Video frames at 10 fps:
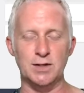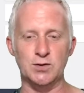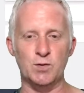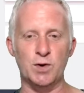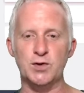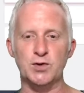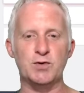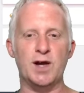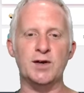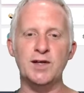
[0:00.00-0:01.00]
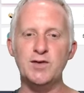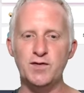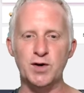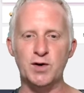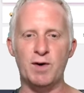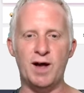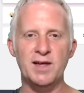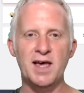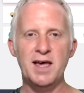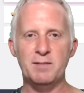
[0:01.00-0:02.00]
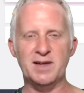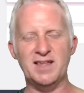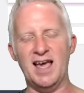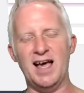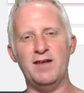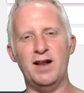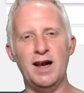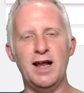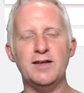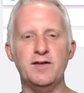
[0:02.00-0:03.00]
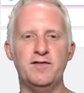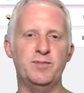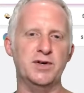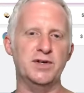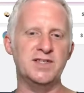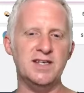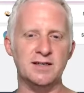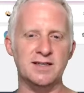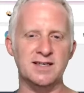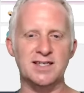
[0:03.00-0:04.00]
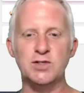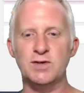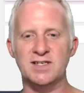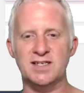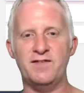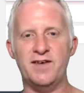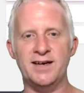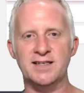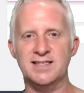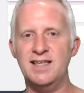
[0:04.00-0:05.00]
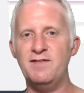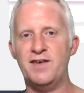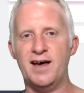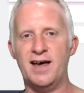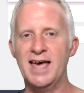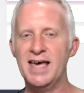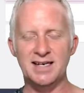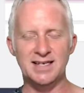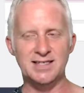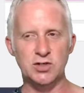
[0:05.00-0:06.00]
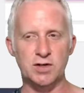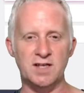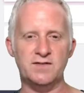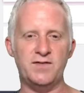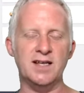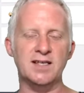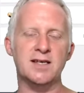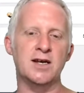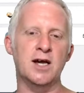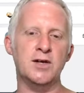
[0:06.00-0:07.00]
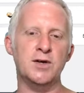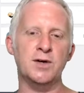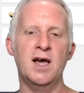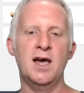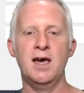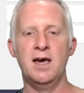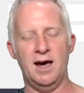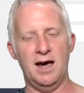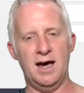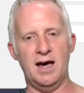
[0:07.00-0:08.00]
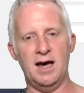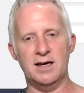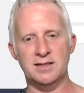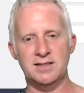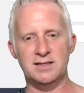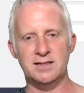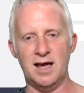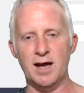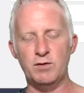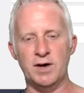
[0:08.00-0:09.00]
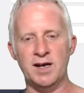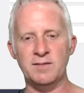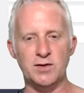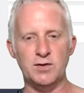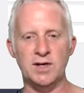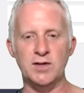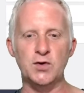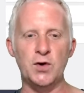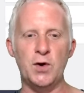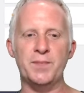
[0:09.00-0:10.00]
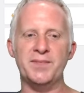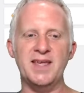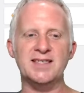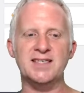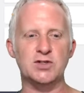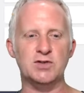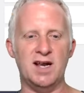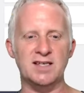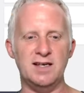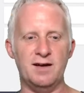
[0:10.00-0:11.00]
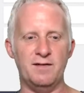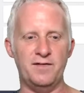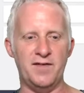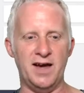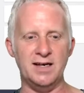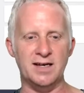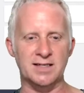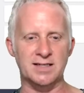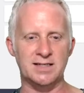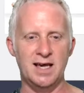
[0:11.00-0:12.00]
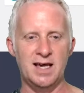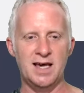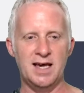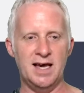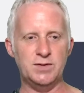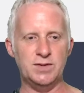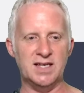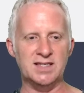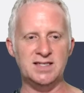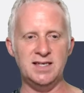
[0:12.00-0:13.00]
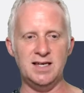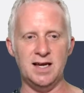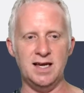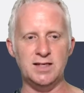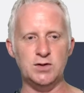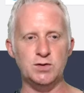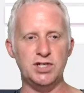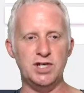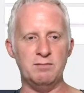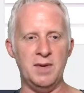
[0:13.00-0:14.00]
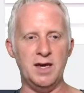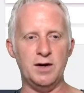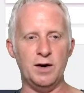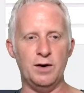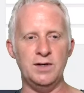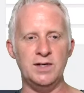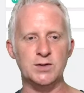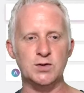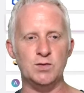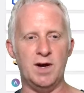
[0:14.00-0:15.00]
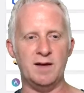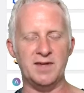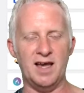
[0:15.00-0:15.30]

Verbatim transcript: worth to try. You need to figure out, but they have a lot of opportunity in the decentralized finance, DeFi, decentralized finance. Another acronym that you need to know, decentralized finance. As you can see, Sushi, Maker, UniSwap,